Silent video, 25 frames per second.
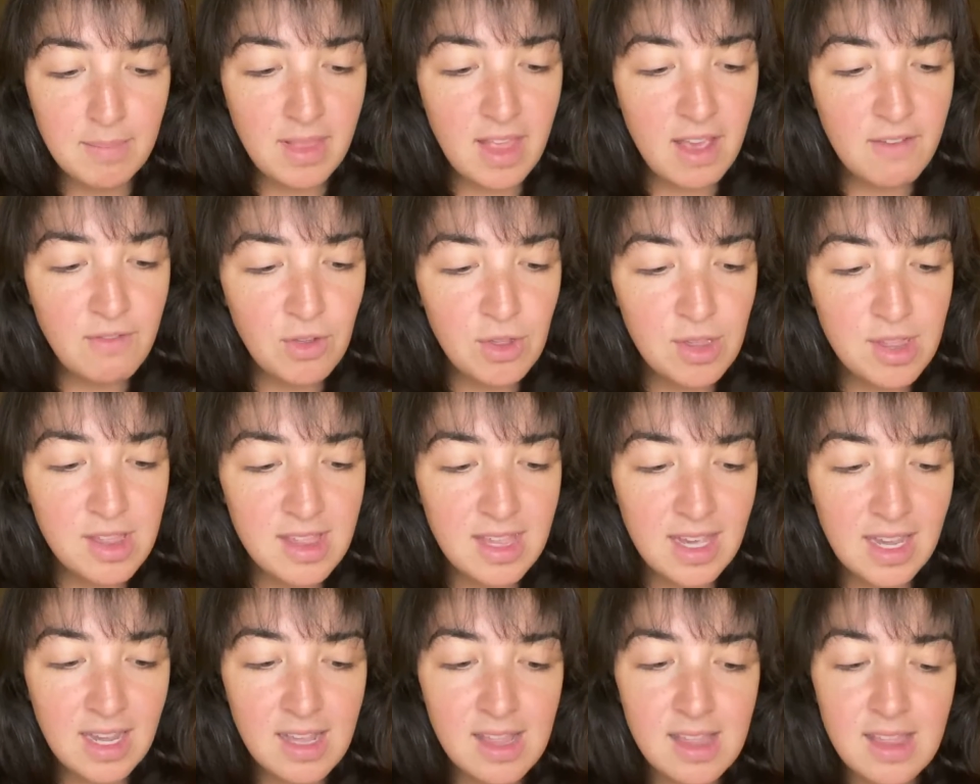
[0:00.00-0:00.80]
level
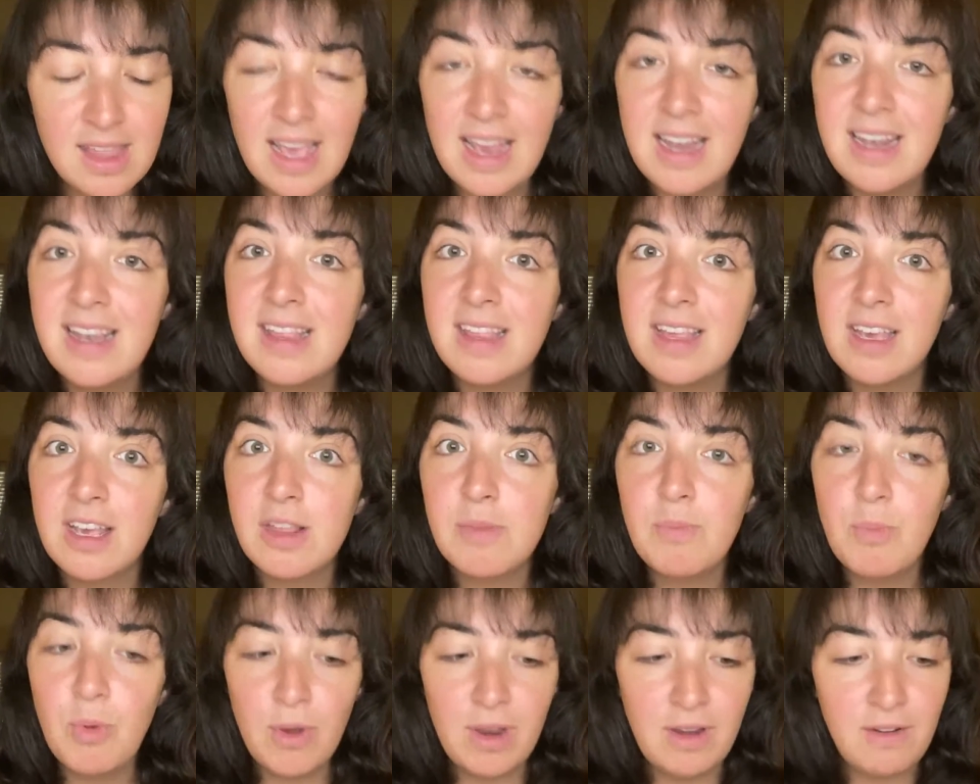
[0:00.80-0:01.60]
6 and
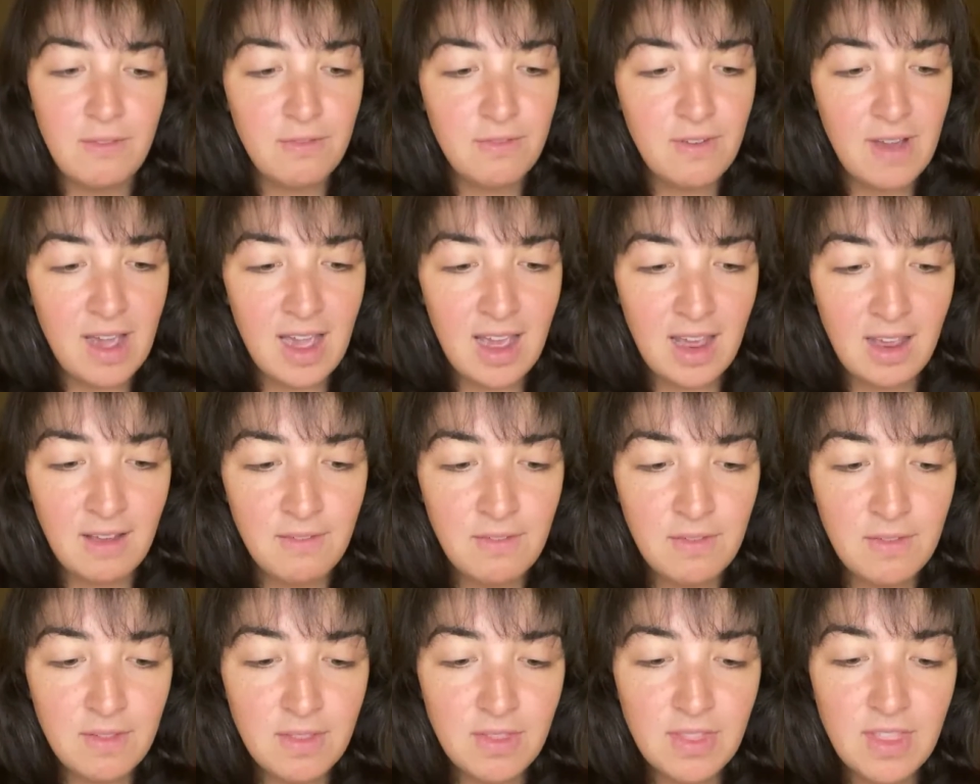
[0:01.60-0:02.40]

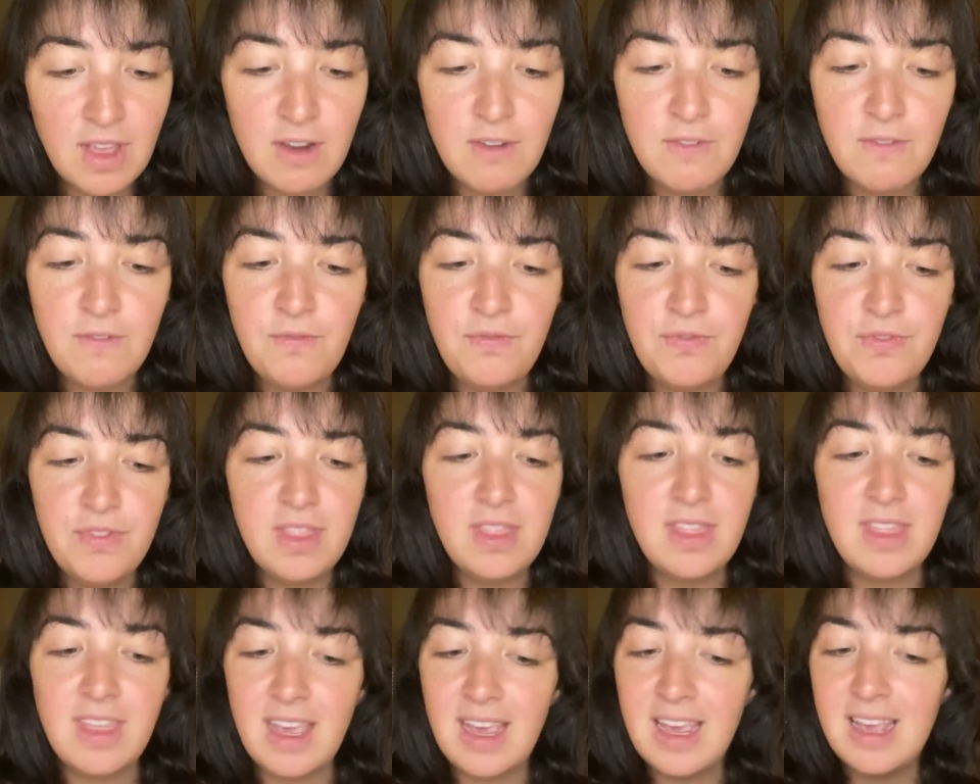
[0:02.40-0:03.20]
6.5, they're
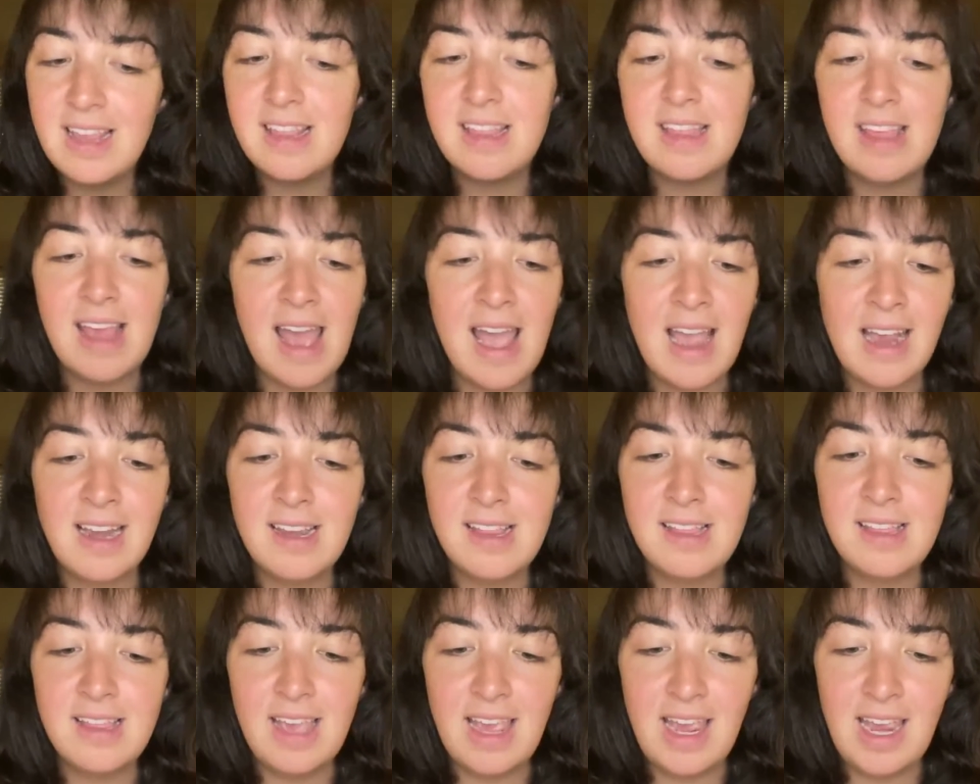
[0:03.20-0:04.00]
the exact
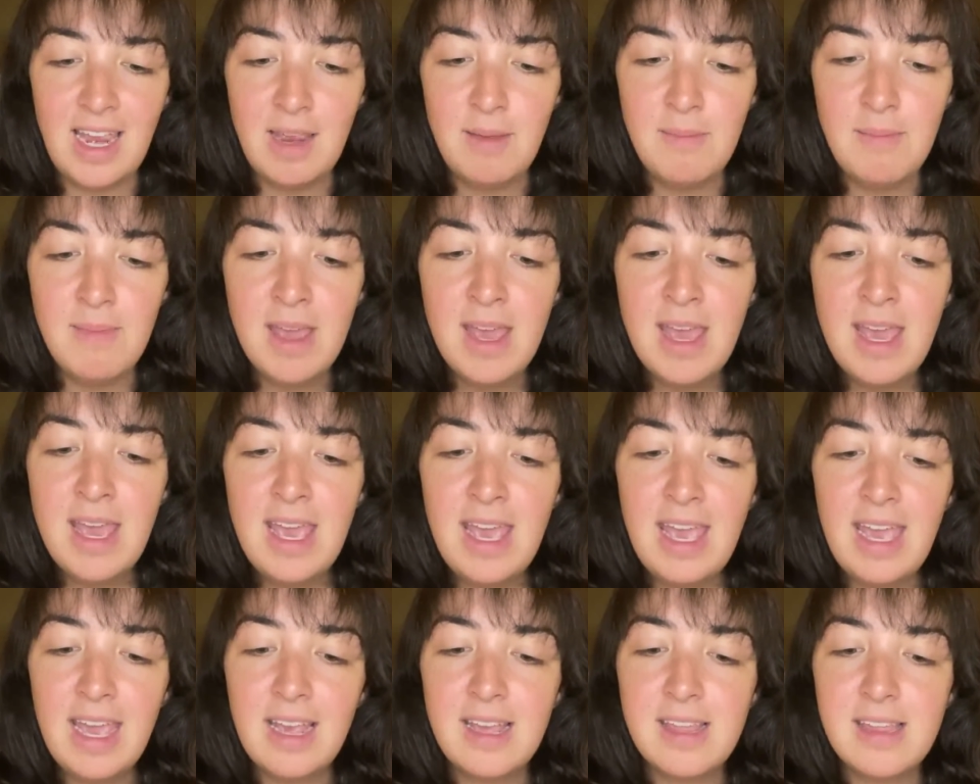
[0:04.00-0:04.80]
same,
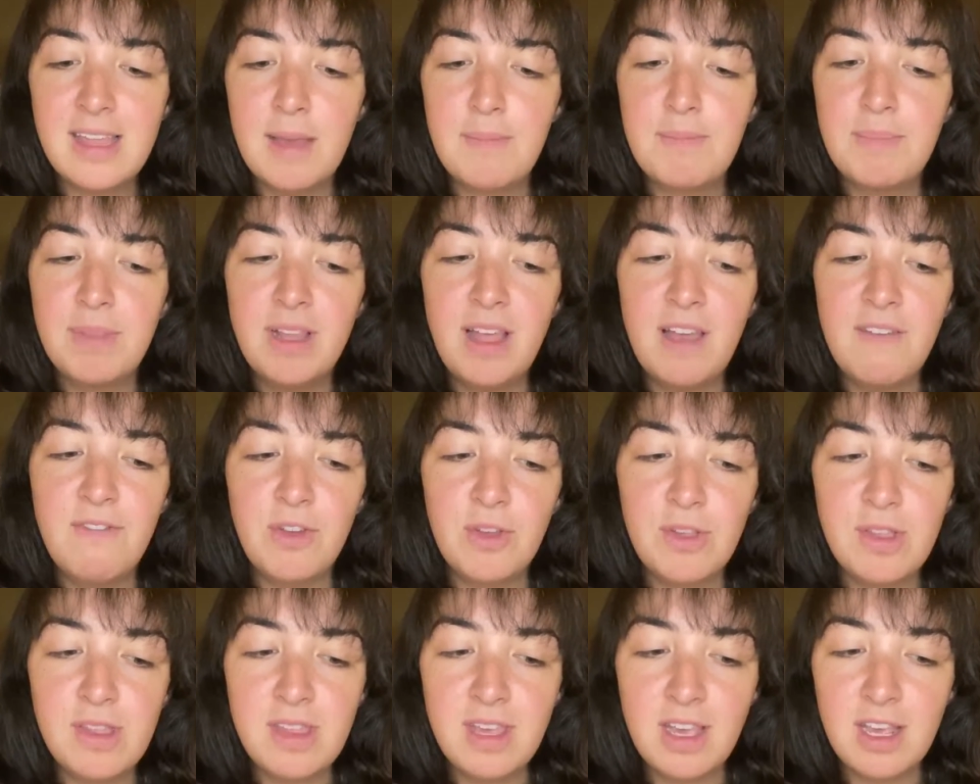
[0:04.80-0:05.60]
except
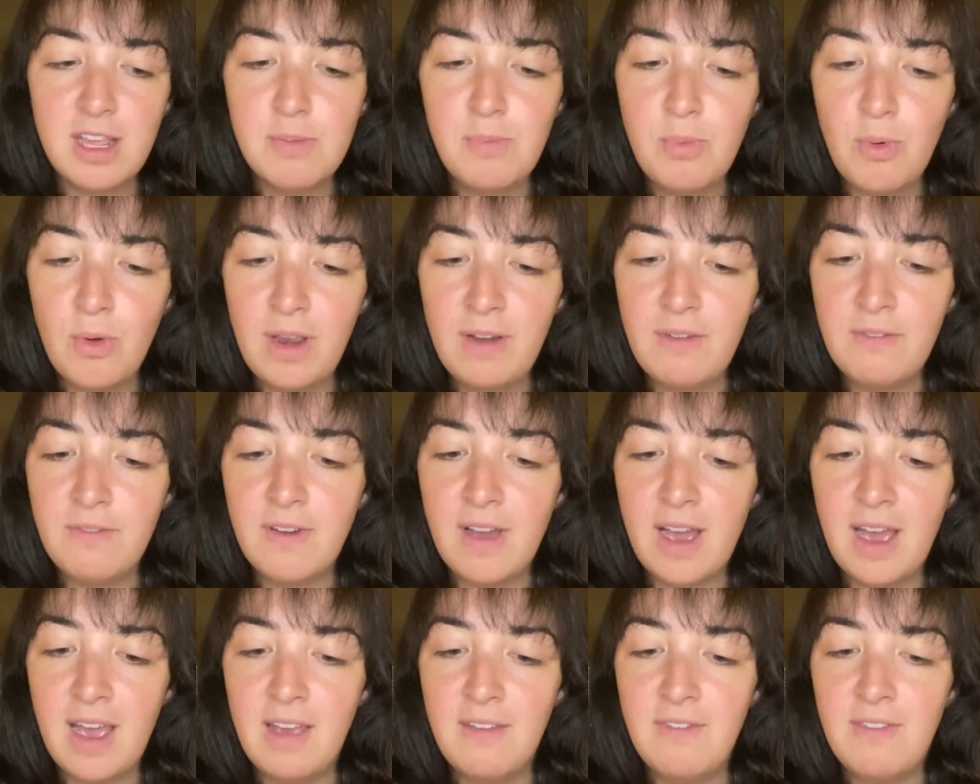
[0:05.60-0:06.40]
level
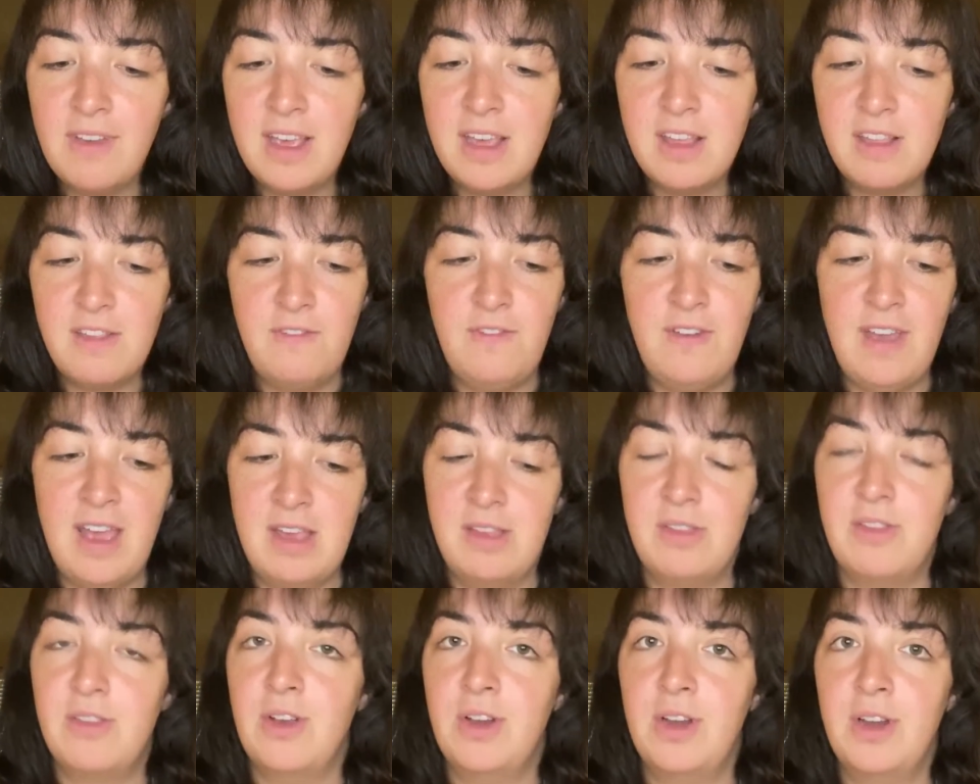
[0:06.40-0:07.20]
6.5 is
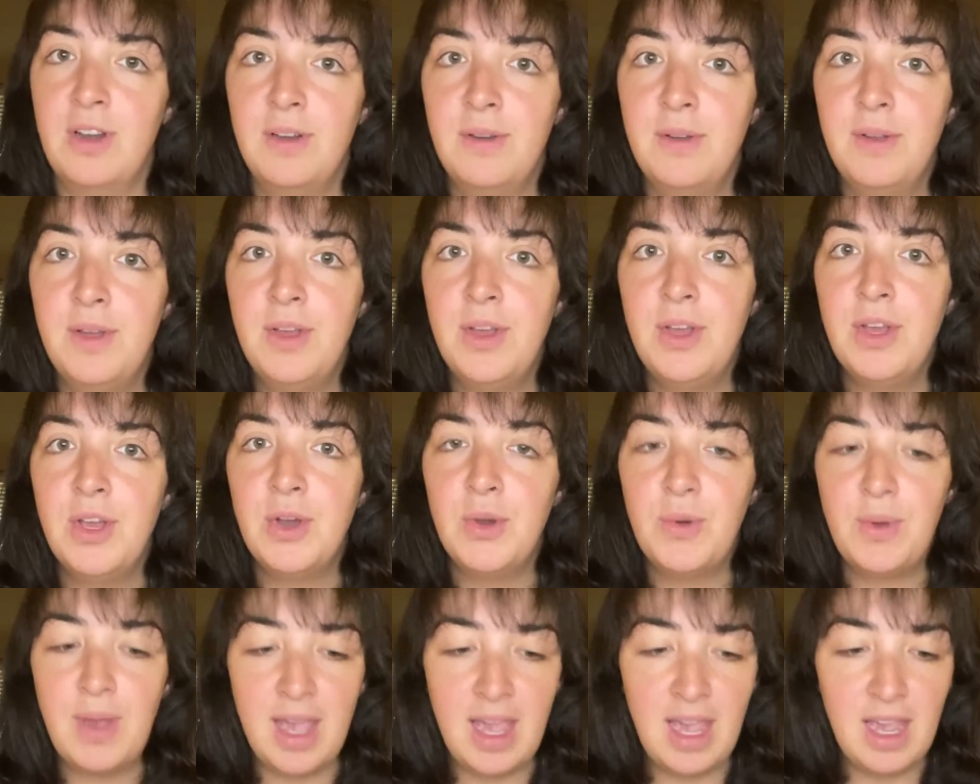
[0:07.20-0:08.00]
faster,
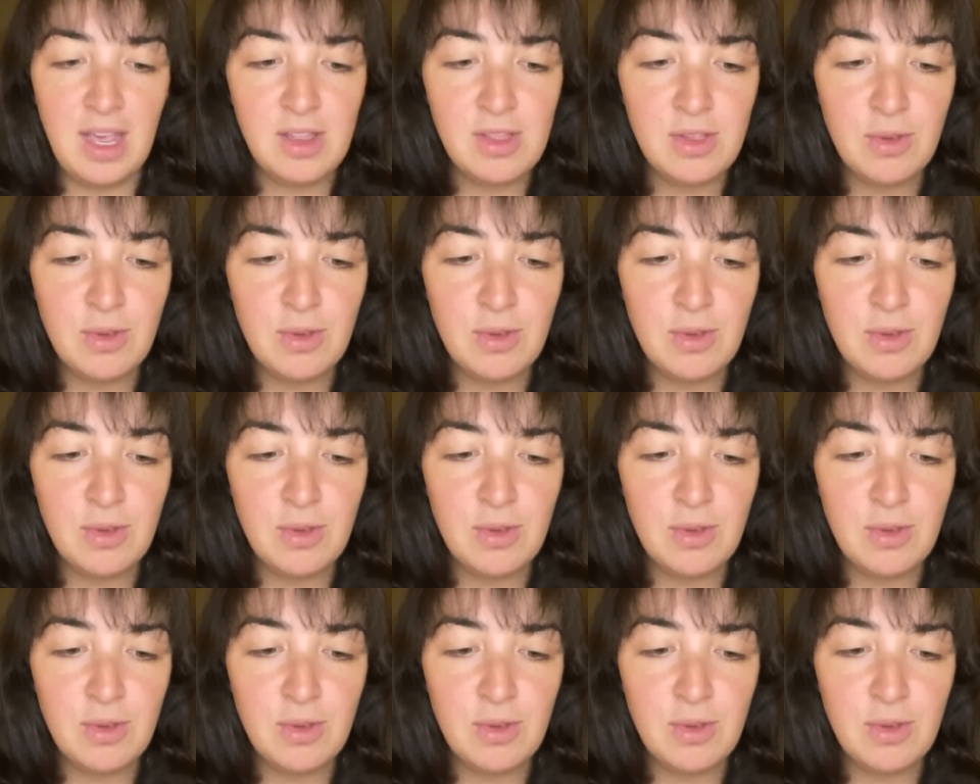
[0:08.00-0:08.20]
okay?